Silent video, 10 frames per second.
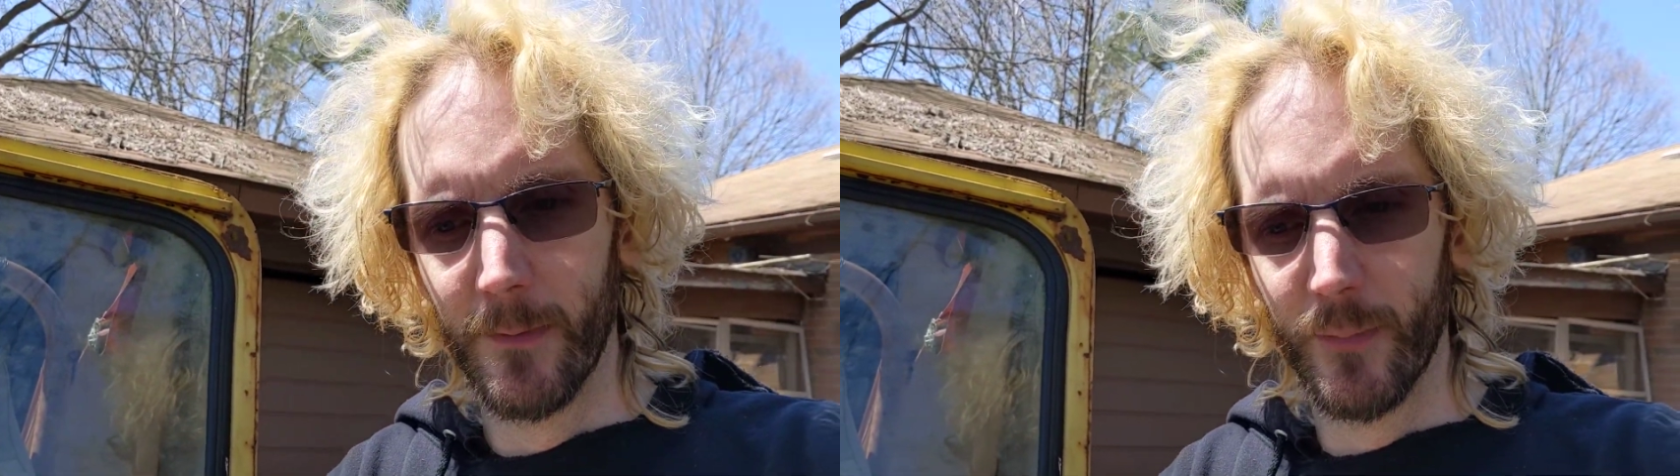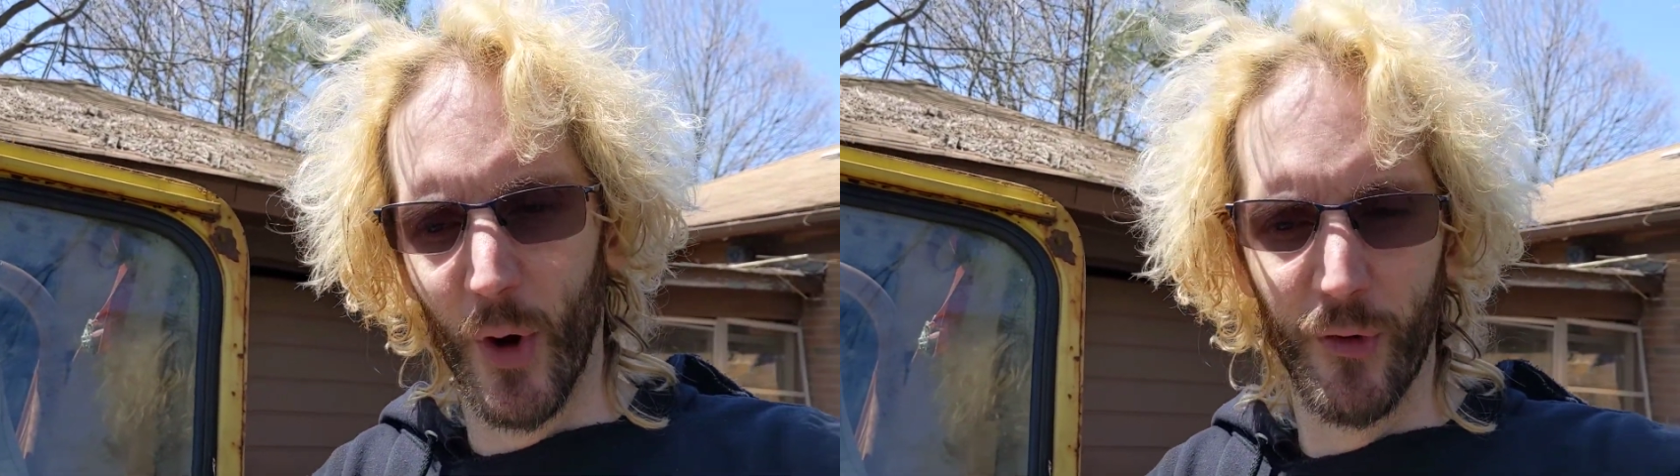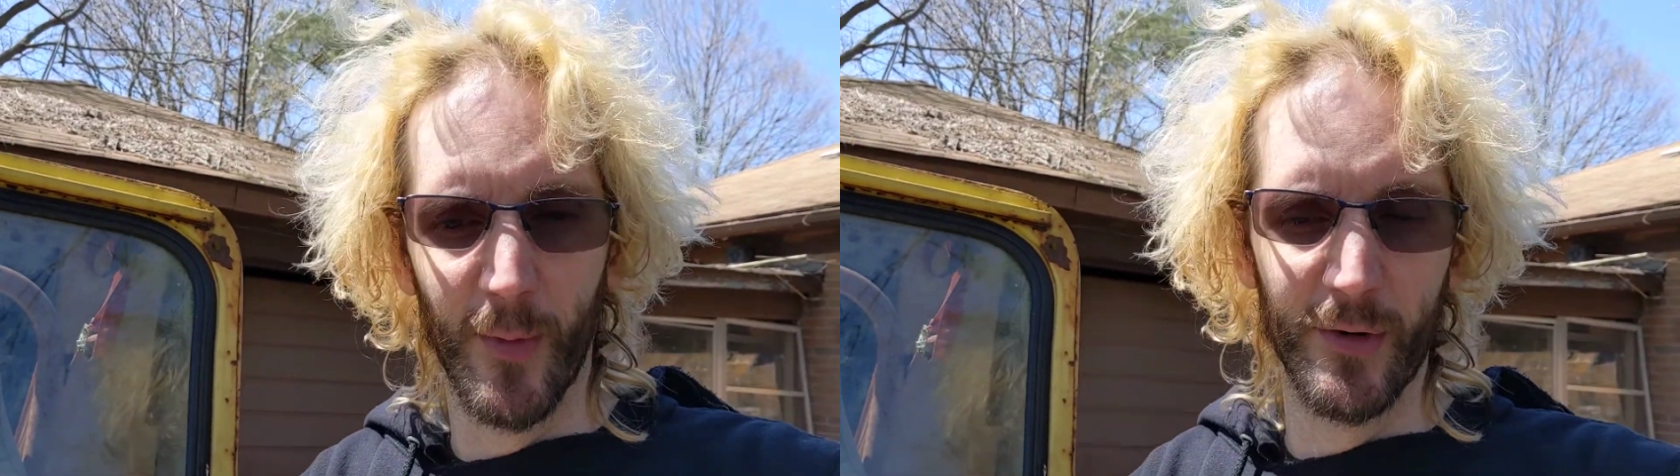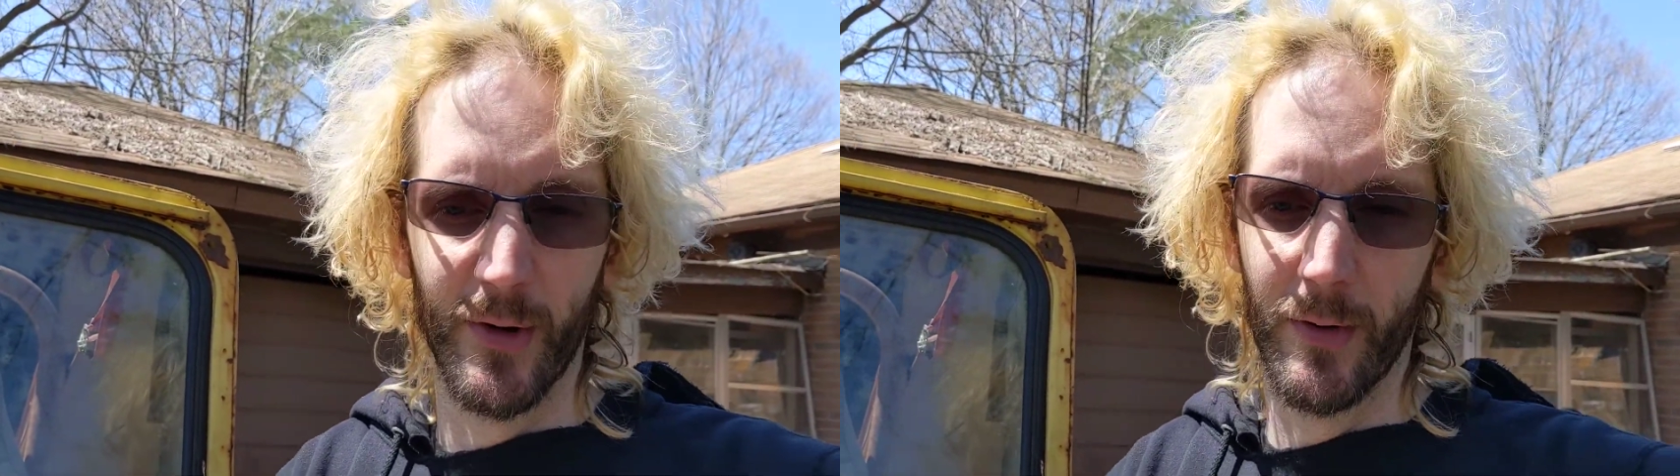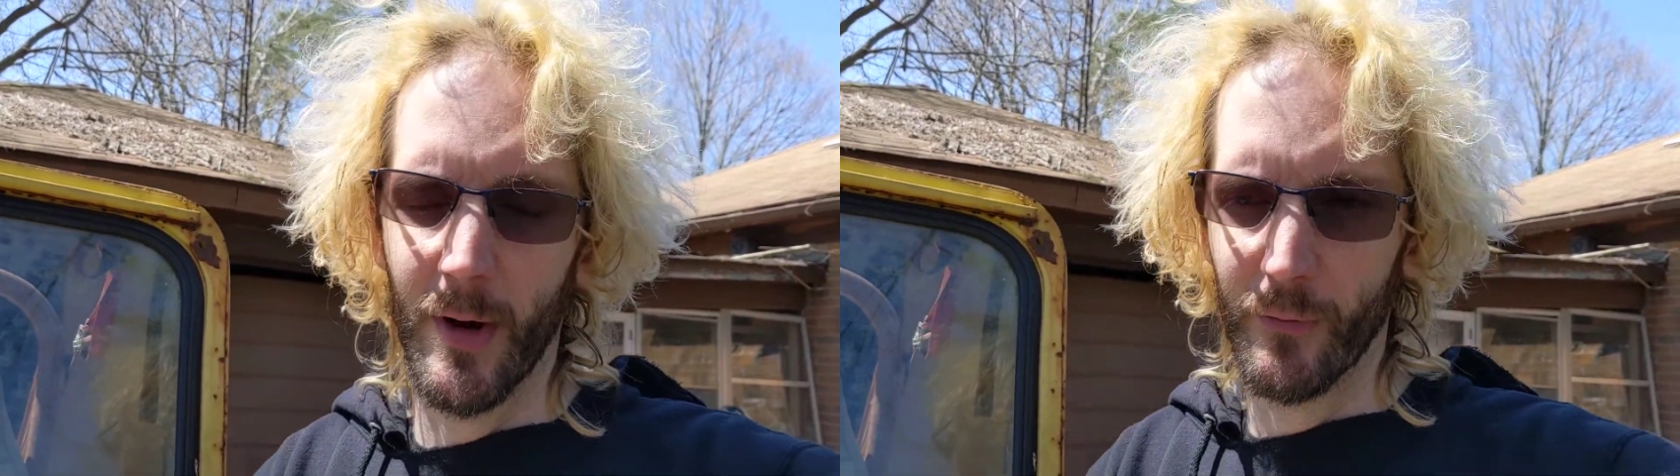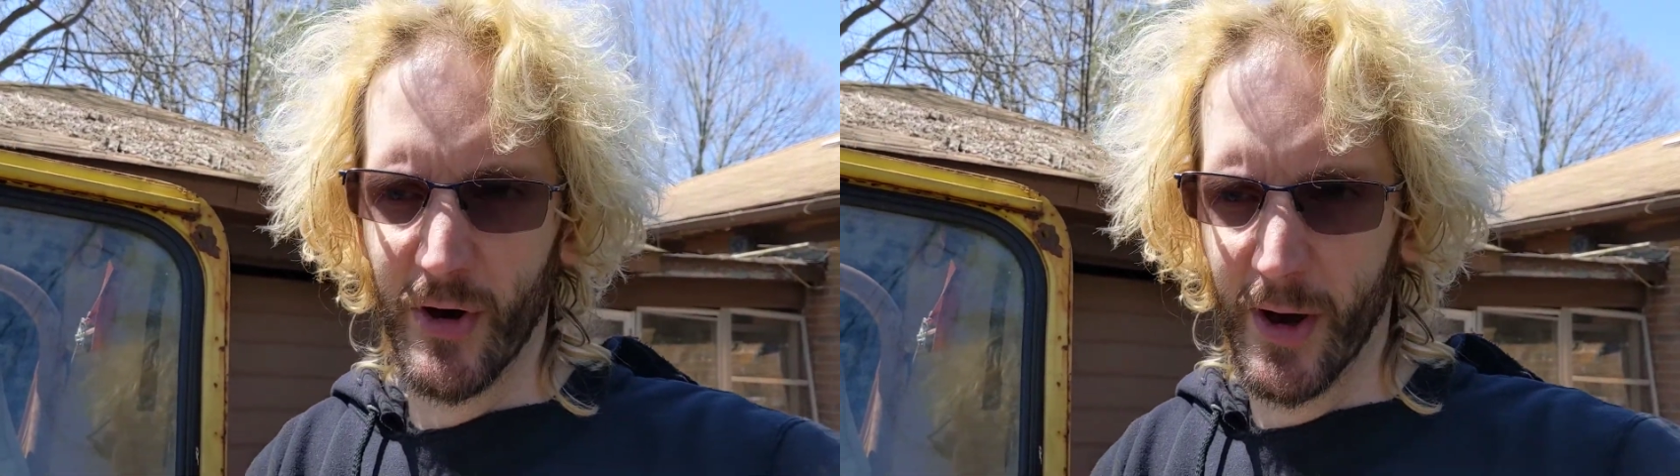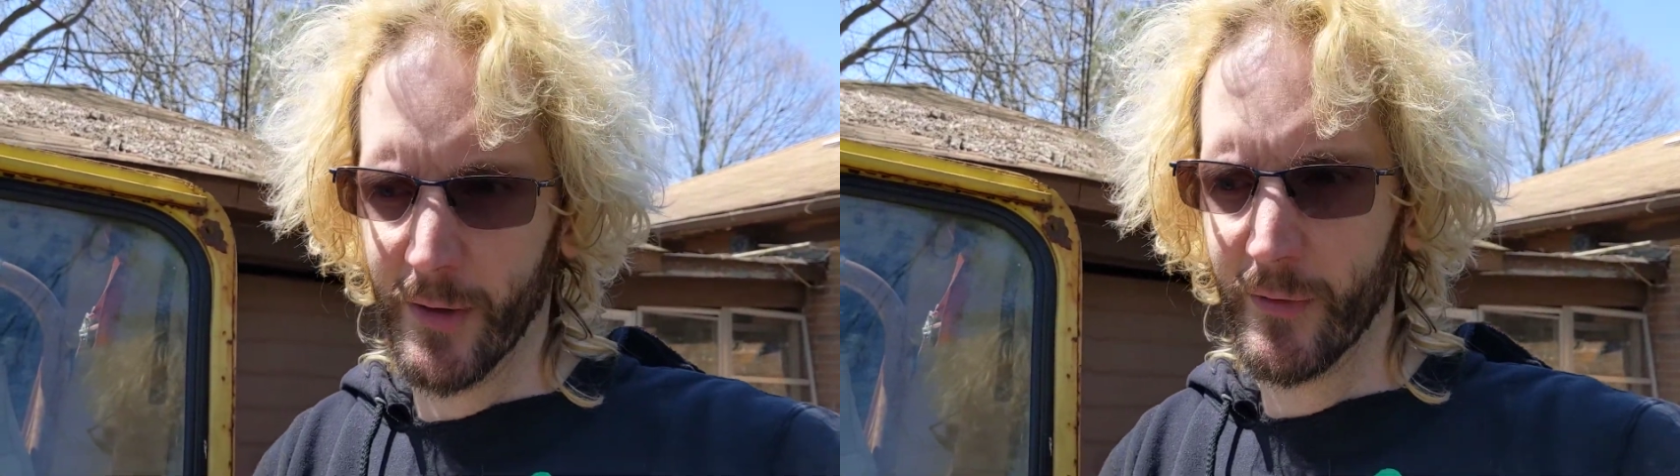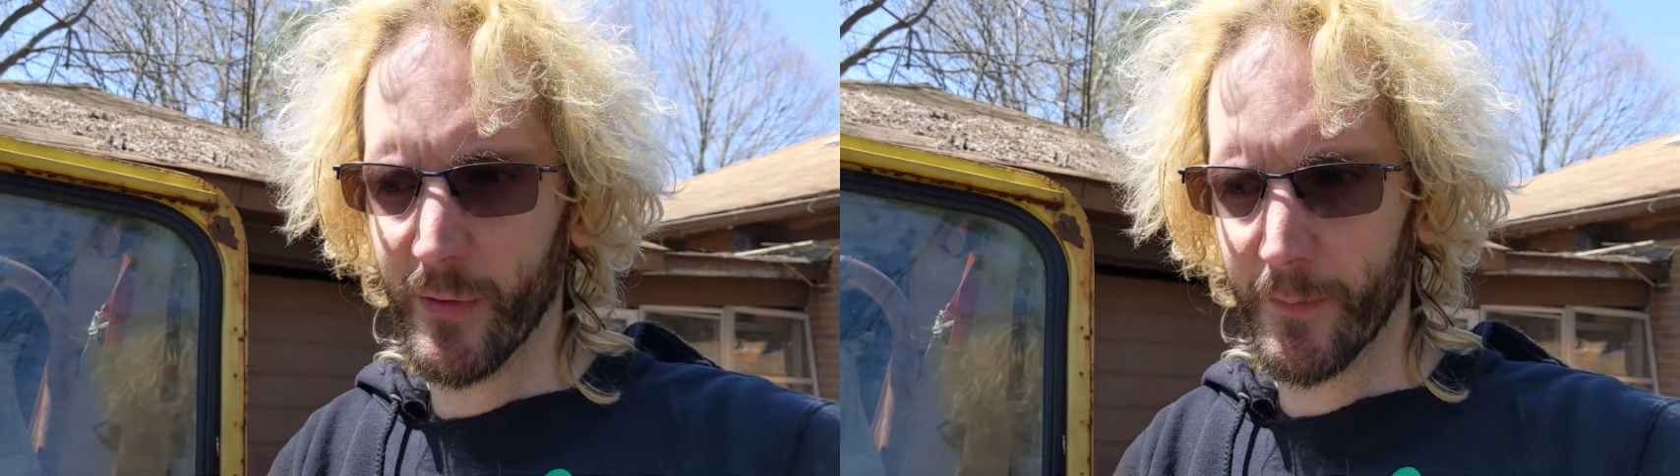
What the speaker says: transmission, no change.